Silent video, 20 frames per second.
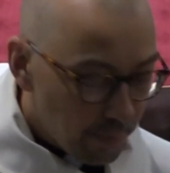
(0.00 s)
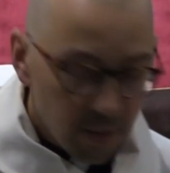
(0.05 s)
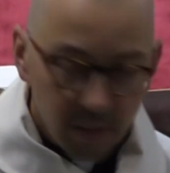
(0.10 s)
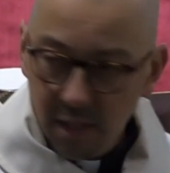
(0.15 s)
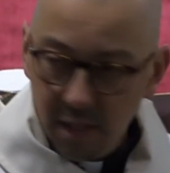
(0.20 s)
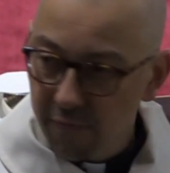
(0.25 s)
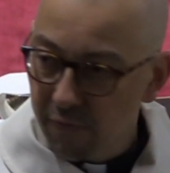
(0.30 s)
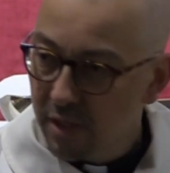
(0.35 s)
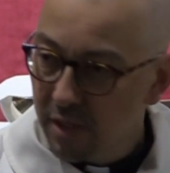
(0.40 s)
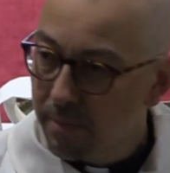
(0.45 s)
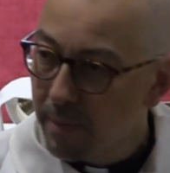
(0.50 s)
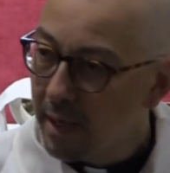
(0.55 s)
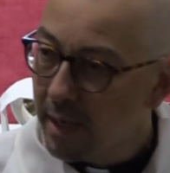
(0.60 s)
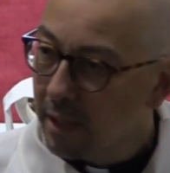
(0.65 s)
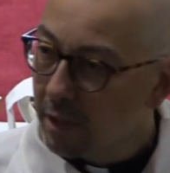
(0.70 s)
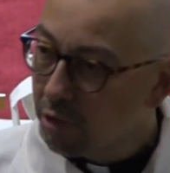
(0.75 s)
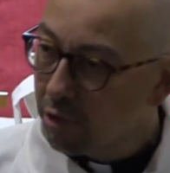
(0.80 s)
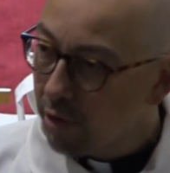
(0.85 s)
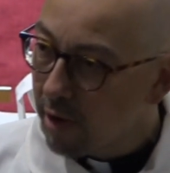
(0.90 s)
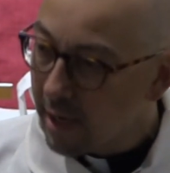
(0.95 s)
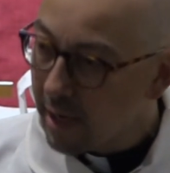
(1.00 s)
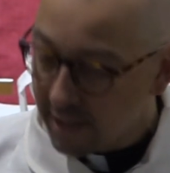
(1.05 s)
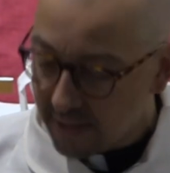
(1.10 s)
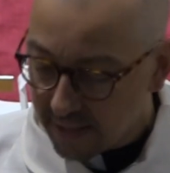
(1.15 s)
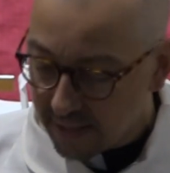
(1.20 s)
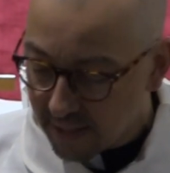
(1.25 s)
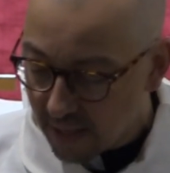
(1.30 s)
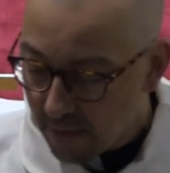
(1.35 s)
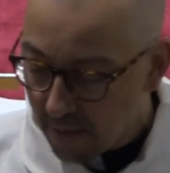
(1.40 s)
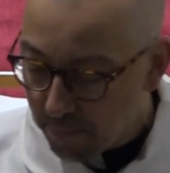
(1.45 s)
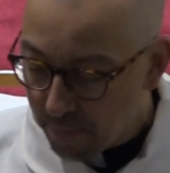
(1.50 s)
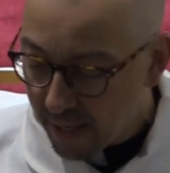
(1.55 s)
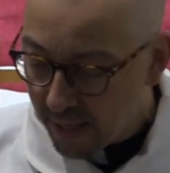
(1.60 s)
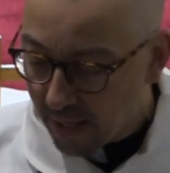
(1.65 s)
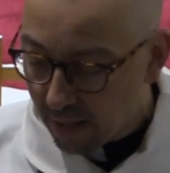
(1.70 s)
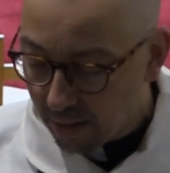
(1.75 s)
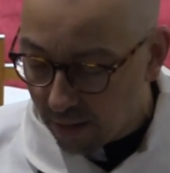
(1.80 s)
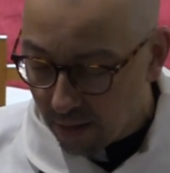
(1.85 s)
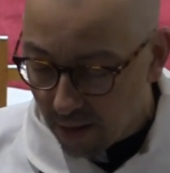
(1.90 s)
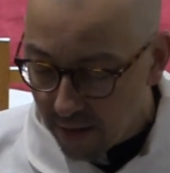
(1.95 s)
part of us being created a
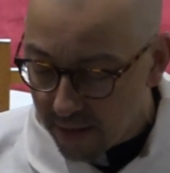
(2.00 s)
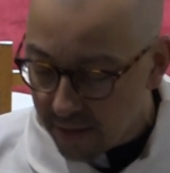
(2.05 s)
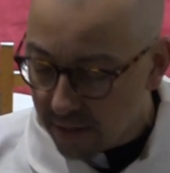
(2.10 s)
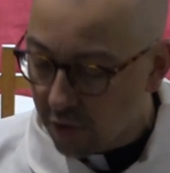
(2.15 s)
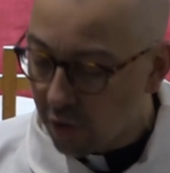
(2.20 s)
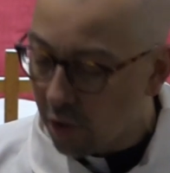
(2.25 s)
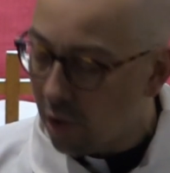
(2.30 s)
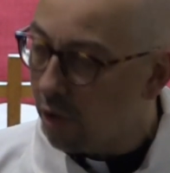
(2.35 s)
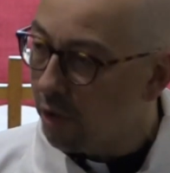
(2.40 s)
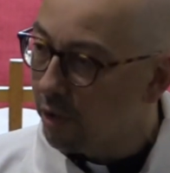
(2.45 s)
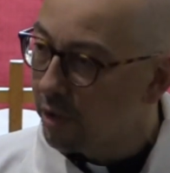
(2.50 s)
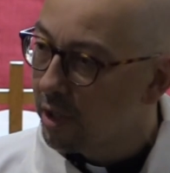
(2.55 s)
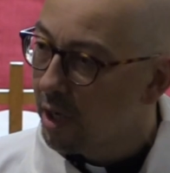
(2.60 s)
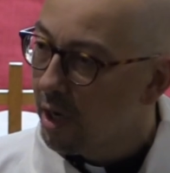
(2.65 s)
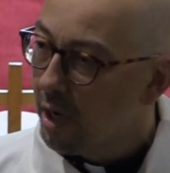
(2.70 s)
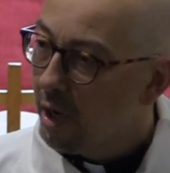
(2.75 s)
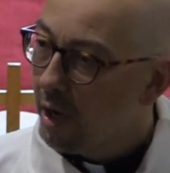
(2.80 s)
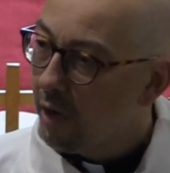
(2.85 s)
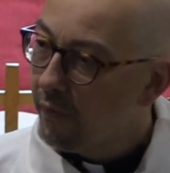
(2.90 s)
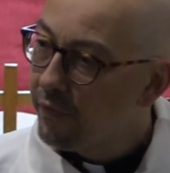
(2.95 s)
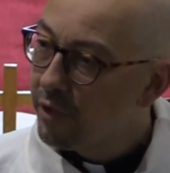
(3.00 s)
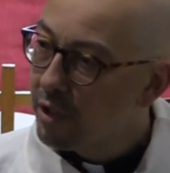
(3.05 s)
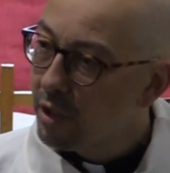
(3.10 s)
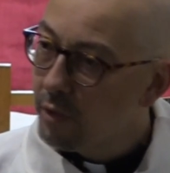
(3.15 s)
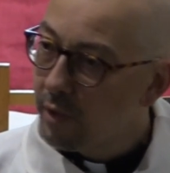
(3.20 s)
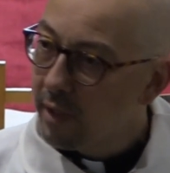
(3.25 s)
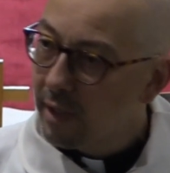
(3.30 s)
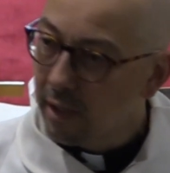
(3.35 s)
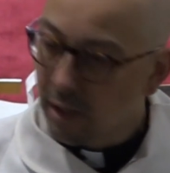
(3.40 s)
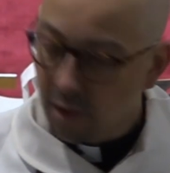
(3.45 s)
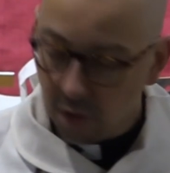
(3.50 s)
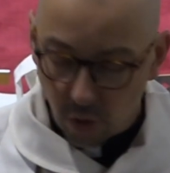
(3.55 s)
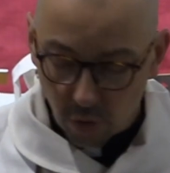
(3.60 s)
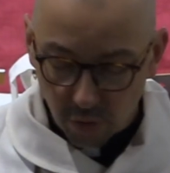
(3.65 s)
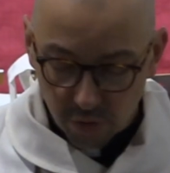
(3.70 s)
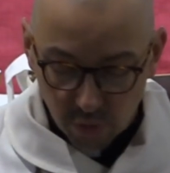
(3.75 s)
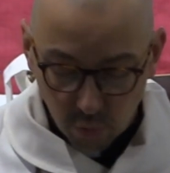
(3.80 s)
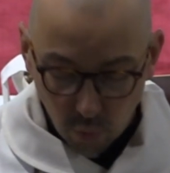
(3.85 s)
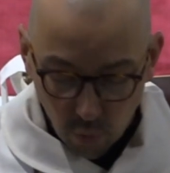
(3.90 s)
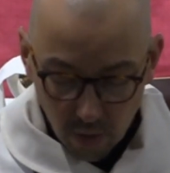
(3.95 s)
bit like God, of doing
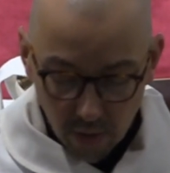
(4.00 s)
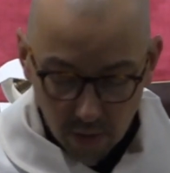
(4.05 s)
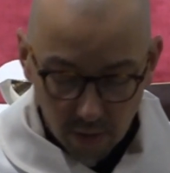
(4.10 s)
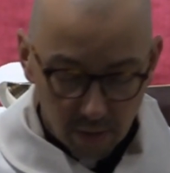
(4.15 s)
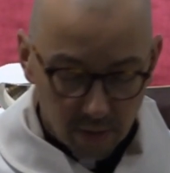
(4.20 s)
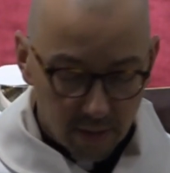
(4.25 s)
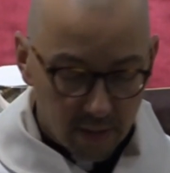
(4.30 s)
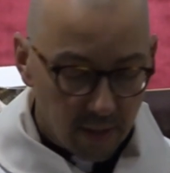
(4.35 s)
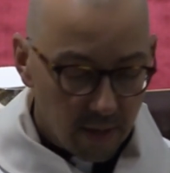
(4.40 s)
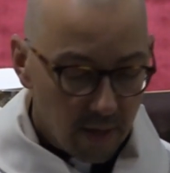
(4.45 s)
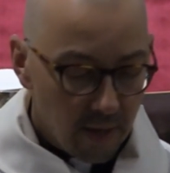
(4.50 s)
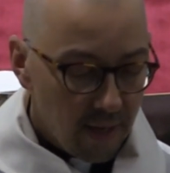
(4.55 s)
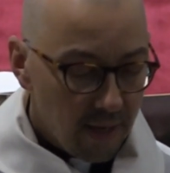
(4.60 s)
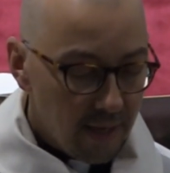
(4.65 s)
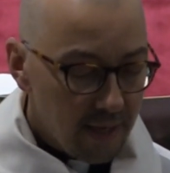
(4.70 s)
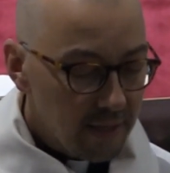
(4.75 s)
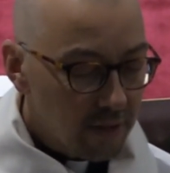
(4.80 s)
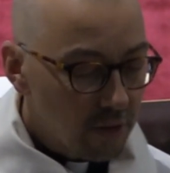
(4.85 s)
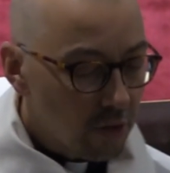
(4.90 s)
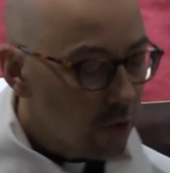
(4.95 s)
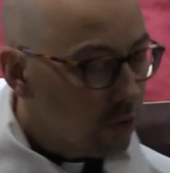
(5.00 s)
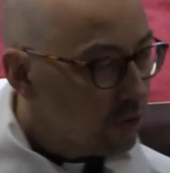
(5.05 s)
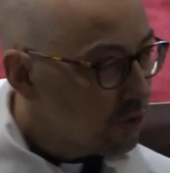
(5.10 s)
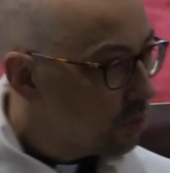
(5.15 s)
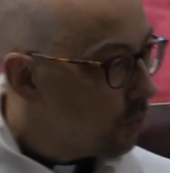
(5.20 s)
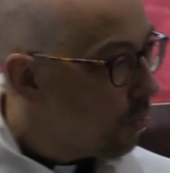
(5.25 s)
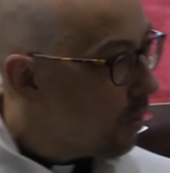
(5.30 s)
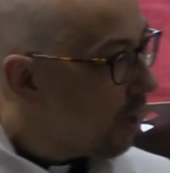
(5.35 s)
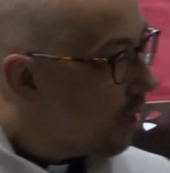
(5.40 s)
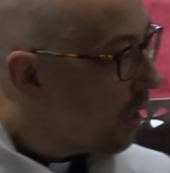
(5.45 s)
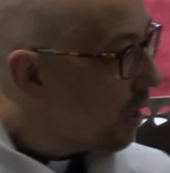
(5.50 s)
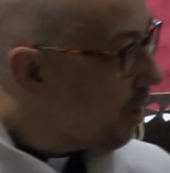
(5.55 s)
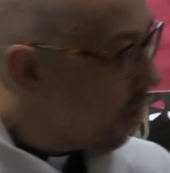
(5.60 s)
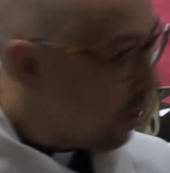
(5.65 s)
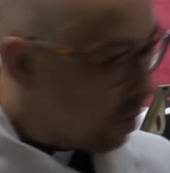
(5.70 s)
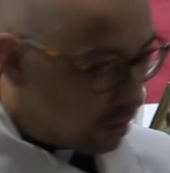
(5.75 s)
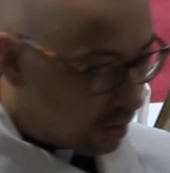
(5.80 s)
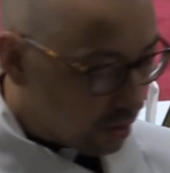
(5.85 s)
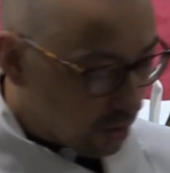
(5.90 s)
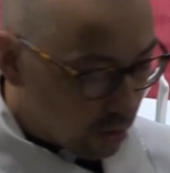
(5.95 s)
God's work in God's
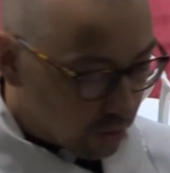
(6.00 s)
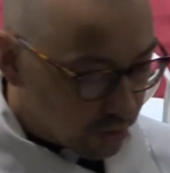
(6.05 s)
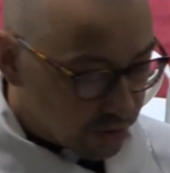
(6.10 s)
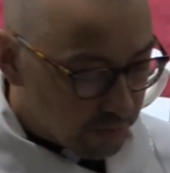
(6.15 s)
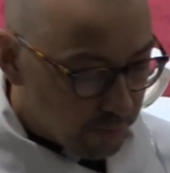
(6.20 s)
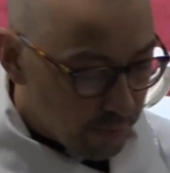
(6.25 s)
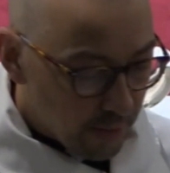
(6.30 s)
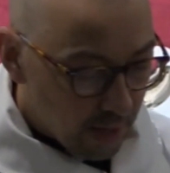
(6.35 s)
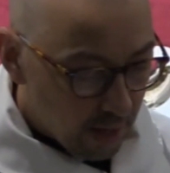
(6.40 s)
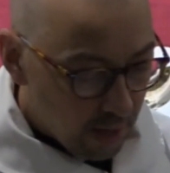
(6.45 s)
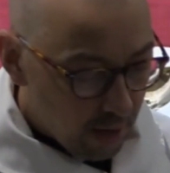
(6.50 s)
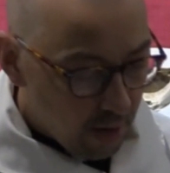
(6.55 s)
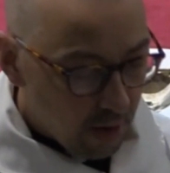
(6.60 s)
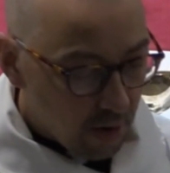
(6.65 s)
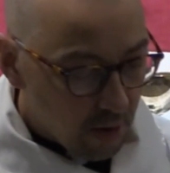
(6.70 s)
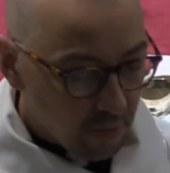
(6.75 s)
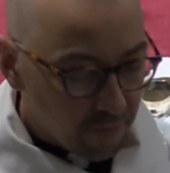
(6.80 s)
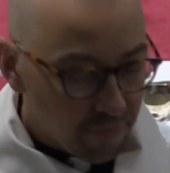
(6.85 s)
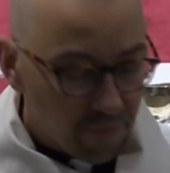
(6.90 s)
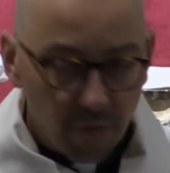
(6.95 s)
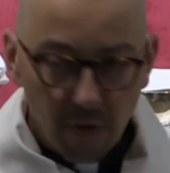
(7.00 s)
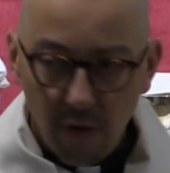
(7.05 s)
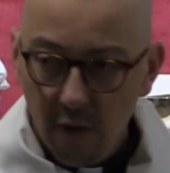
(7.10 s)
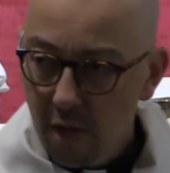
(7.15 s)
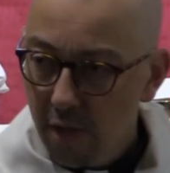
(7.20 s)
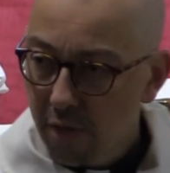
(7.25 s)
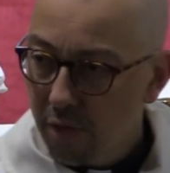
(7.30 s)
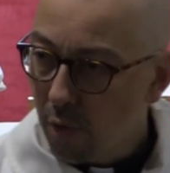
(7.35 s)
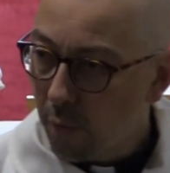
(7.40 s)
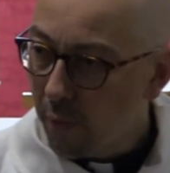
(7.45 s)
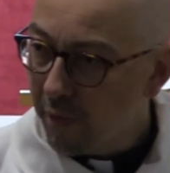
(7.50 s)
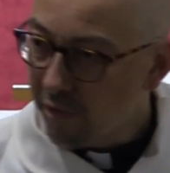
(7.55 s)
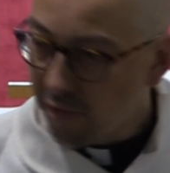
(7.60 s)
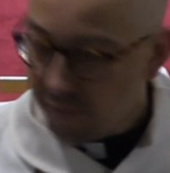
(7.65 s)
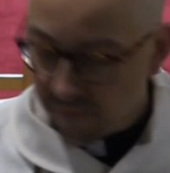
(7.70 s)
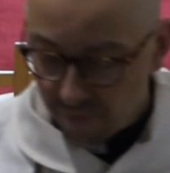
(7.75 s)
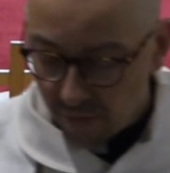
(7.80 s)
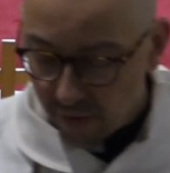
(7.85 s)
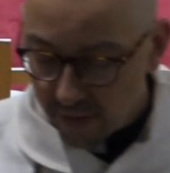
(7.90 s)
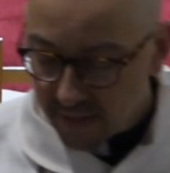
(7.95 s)
way, on God's behalf, that
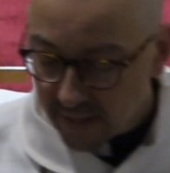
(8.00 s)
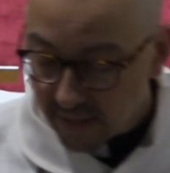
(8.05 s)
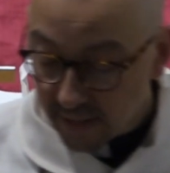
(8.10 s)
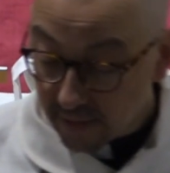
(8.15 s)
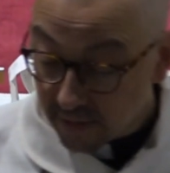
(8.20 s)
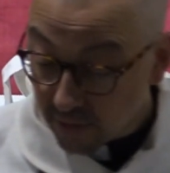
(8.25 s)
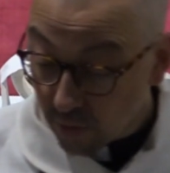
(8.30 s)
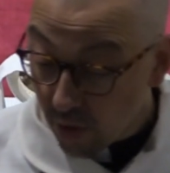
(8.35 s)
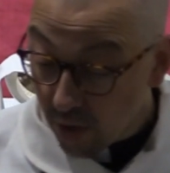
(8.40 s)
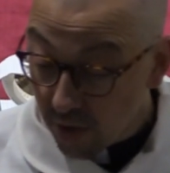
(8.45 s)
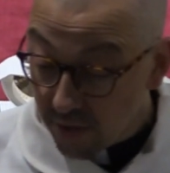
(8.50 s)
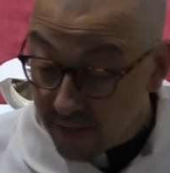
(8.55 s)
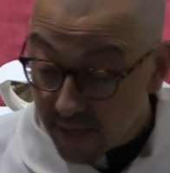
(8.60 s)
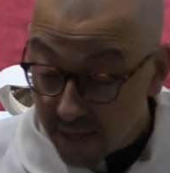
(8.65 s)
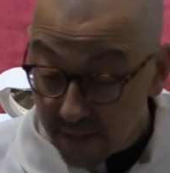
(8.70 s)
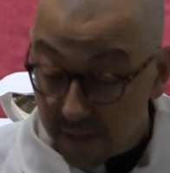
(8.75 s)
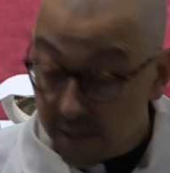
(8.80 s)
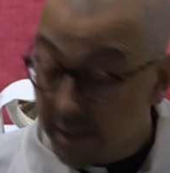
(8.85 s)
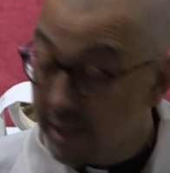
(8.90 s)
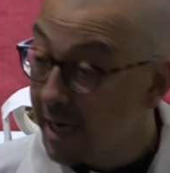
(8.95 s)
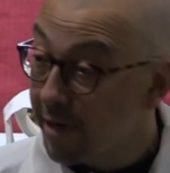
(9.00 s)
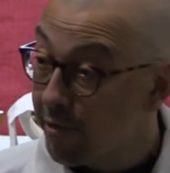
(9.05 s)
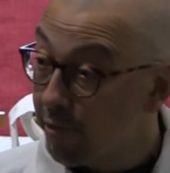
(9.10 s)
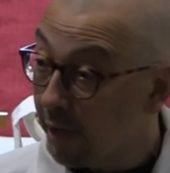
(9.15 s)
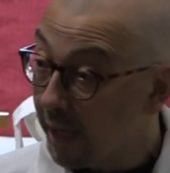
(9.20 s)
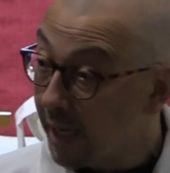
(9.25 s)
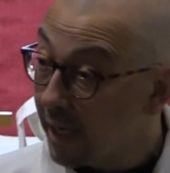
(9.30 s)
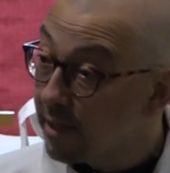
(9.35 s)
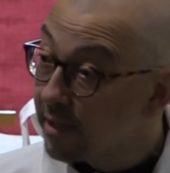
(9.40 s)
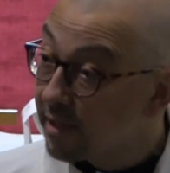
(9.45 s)
we're invited into unnecessarily.